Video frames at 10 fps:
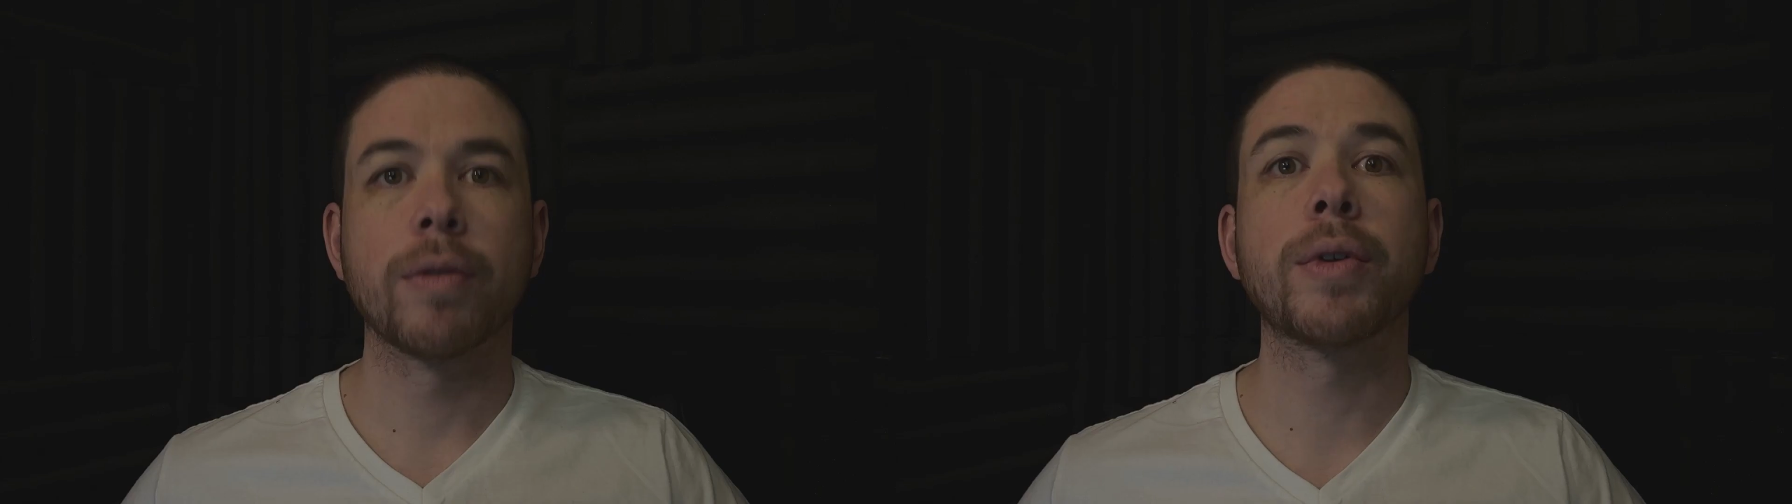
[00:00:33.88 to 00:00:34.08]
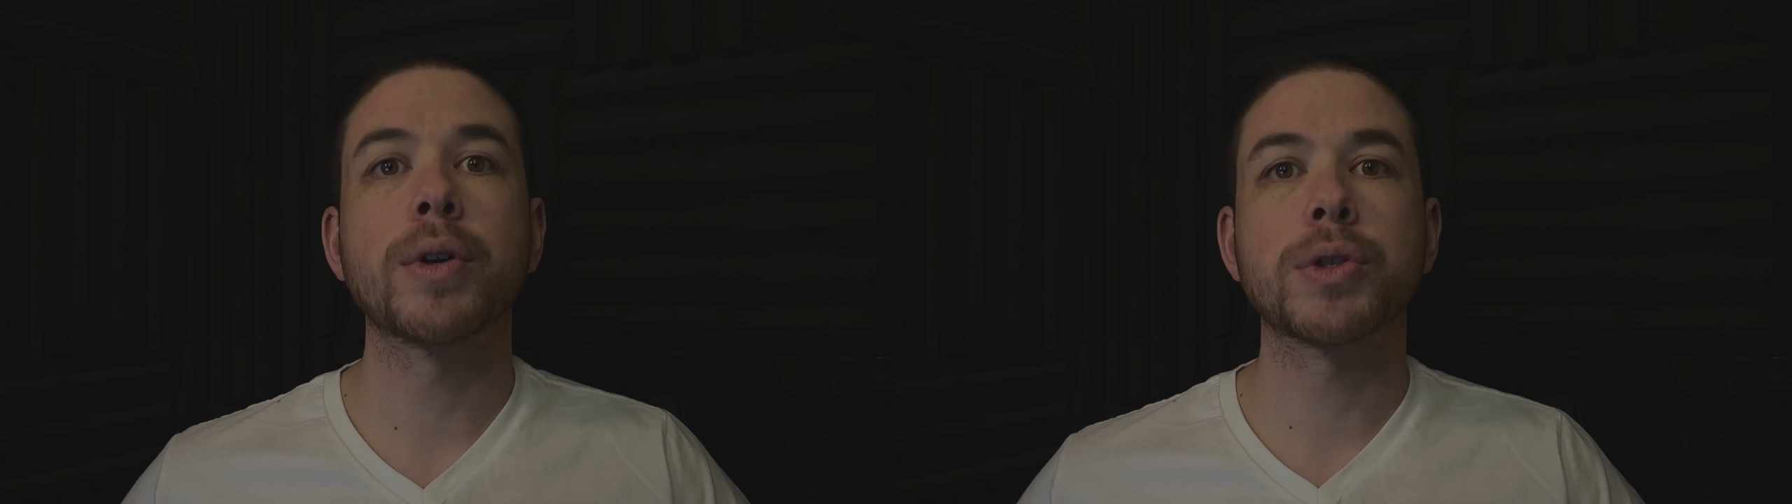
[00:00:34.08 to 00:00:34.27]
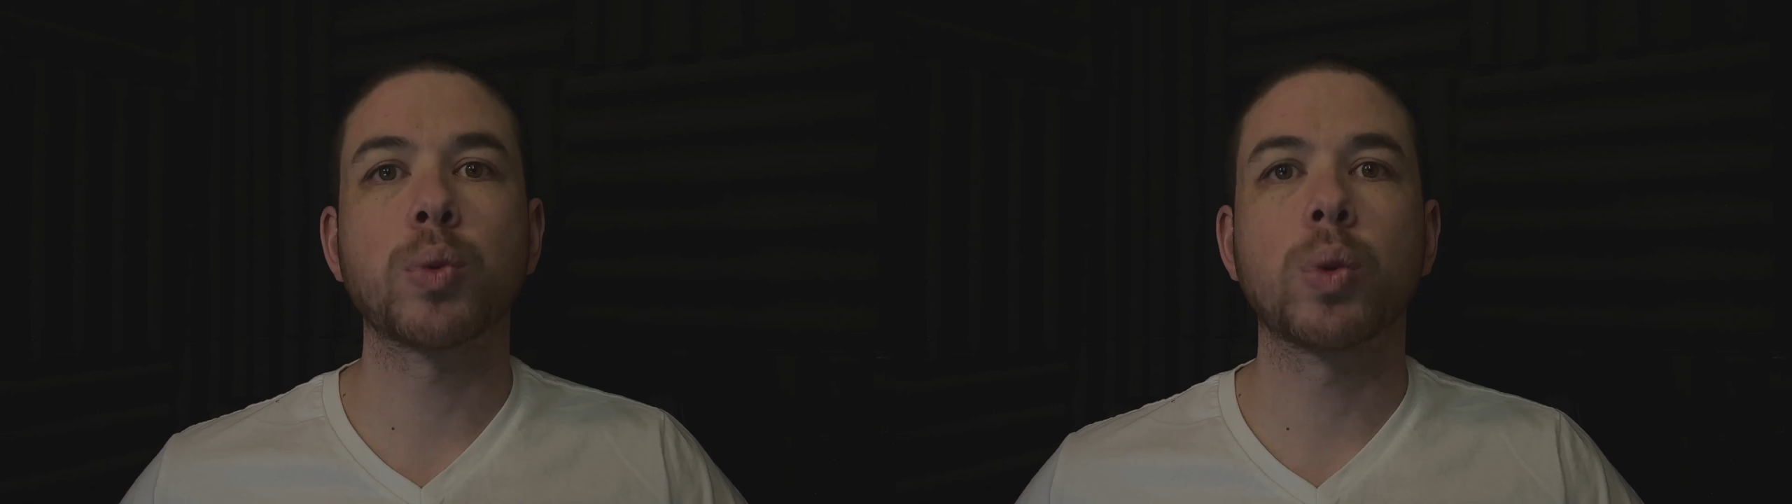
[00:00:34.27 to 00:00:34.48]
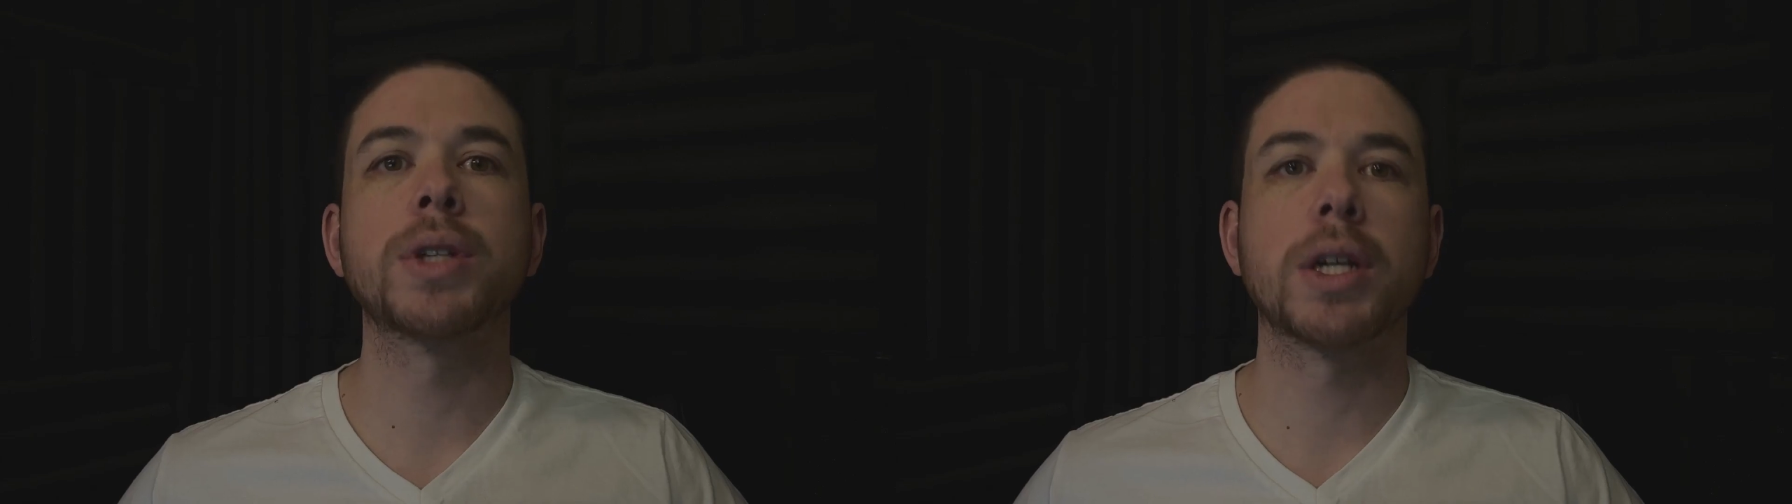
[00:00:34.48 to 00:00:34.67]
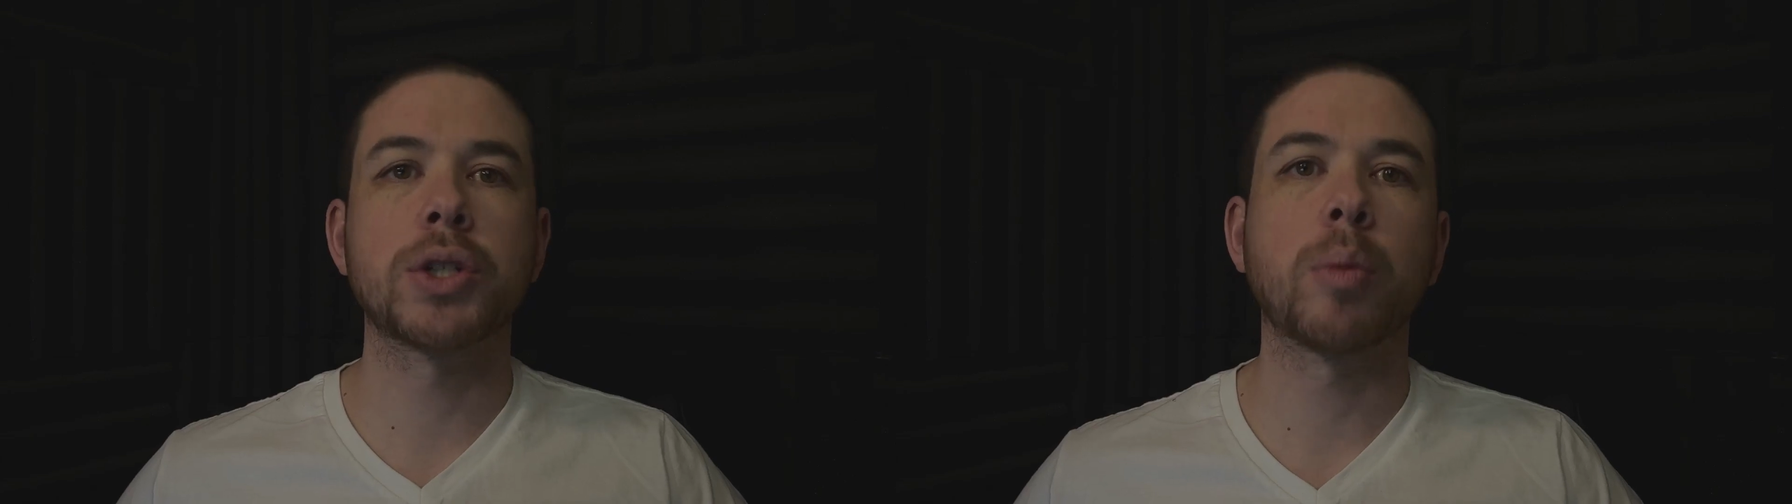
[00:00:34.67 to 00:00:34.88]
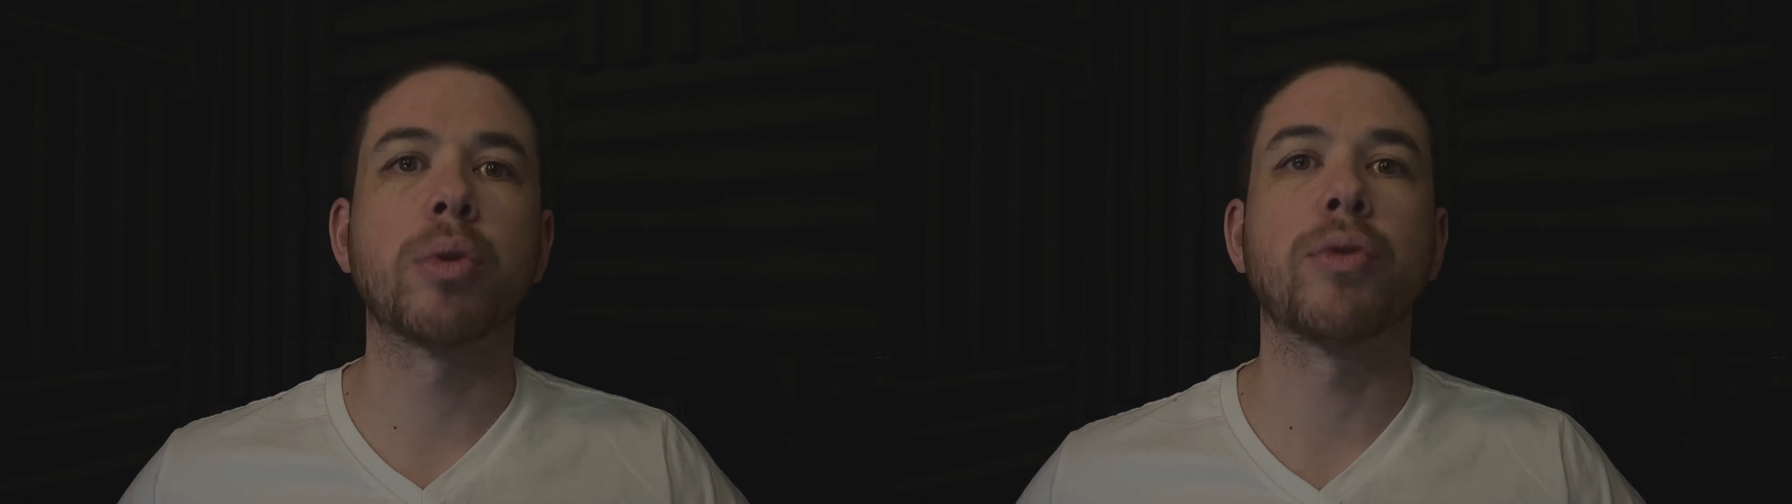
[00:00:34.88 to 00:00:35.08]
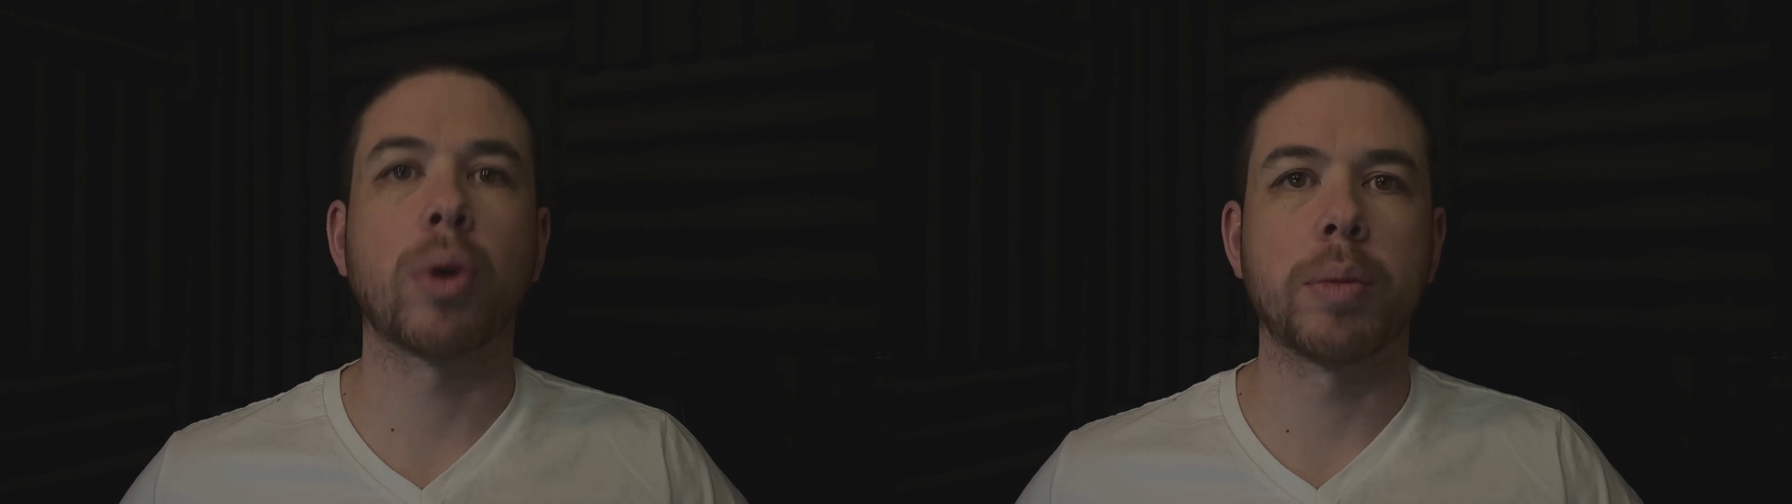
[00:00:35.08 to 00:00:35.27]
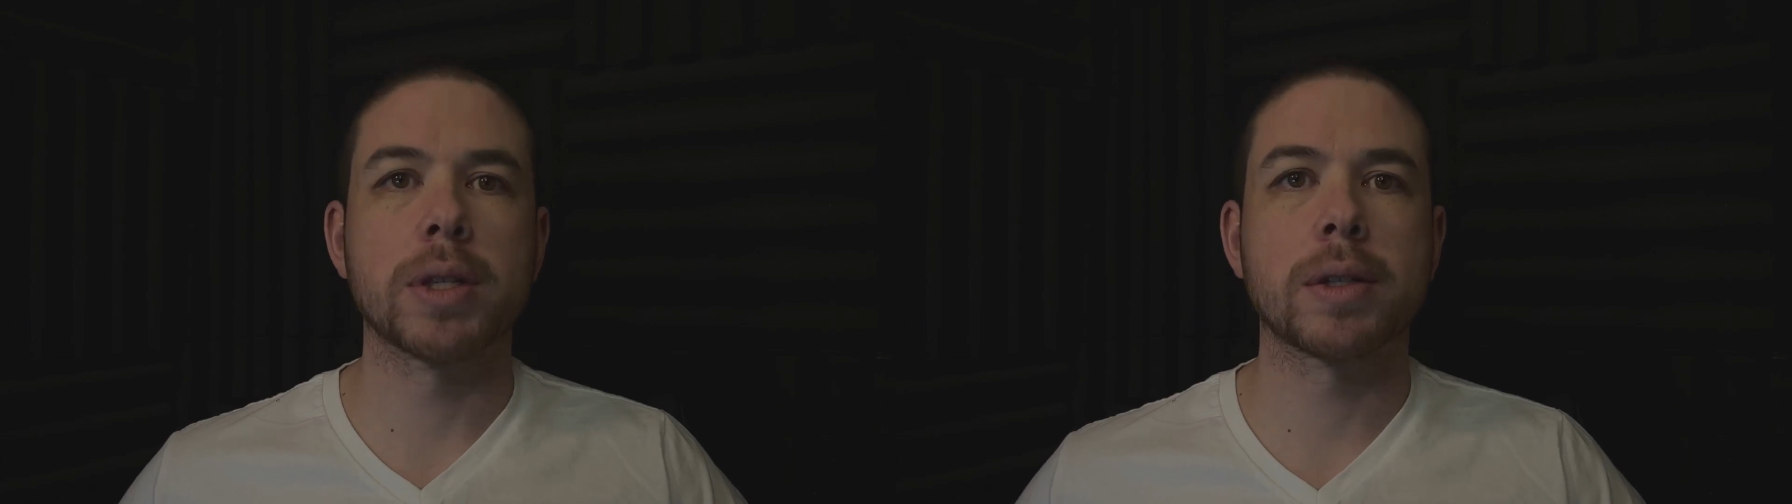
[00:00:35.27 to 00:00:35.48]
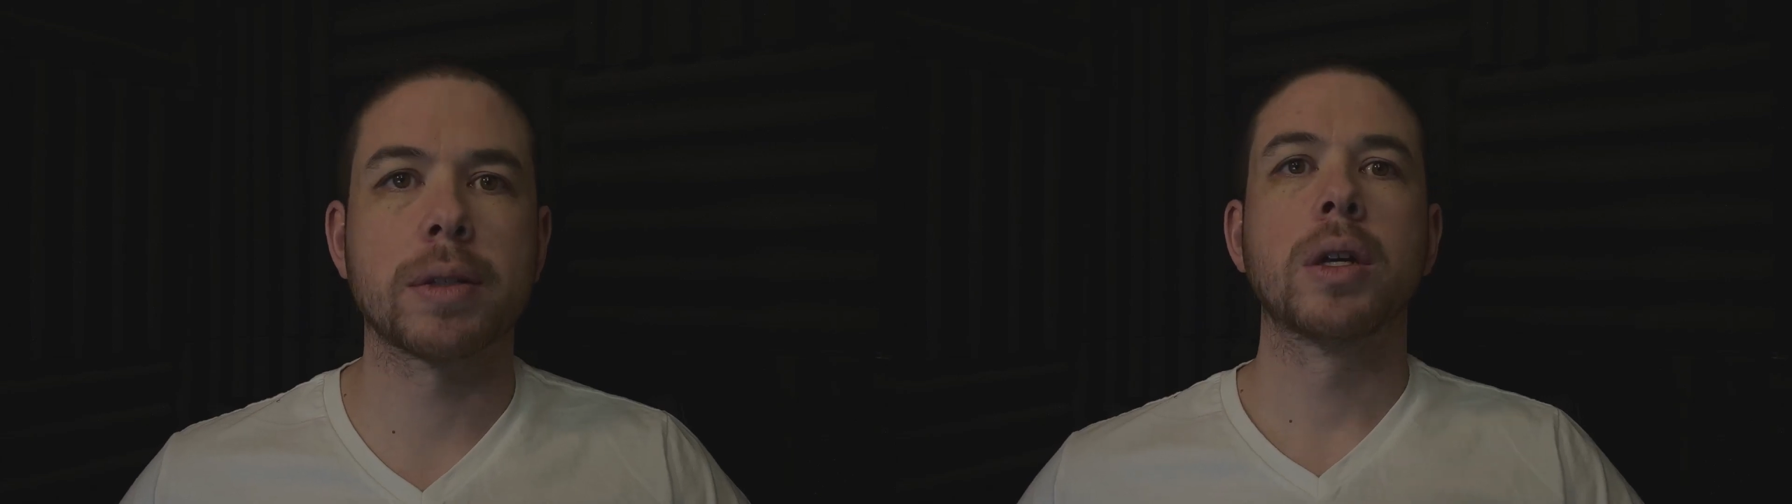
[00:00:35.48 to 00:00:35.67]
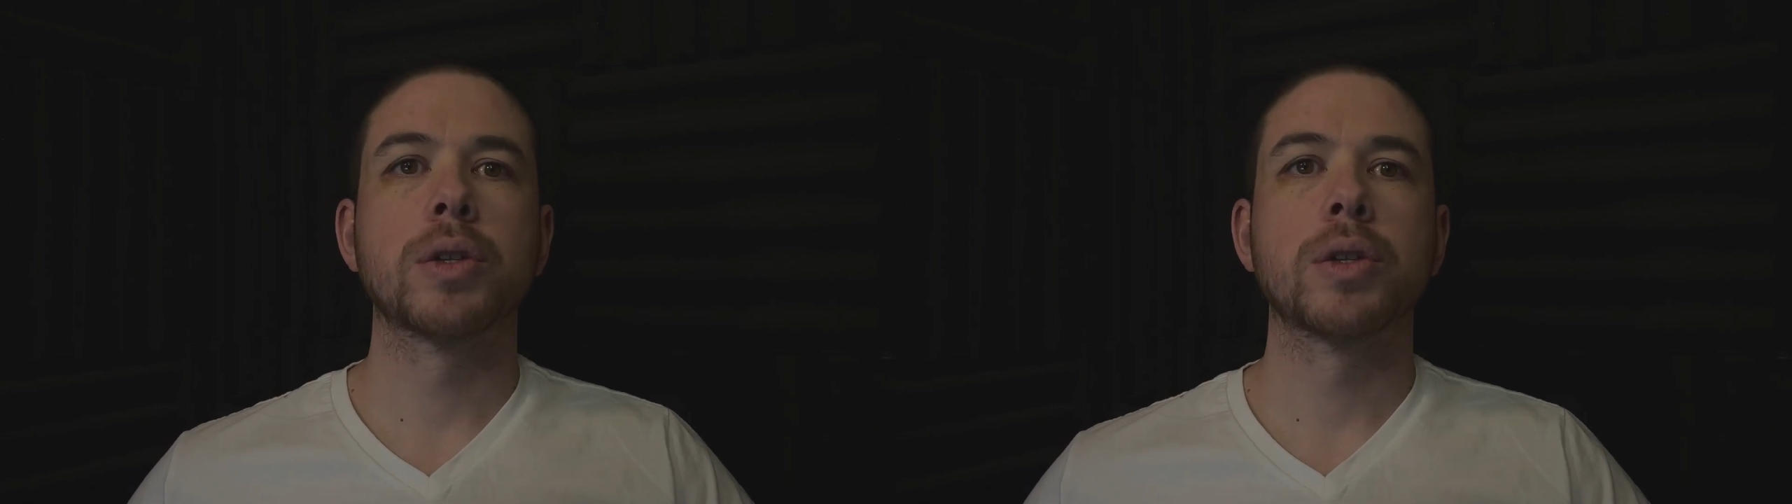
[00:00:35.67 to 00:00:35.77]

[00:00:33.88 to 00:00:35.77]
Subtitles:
First, we'll touch on performance.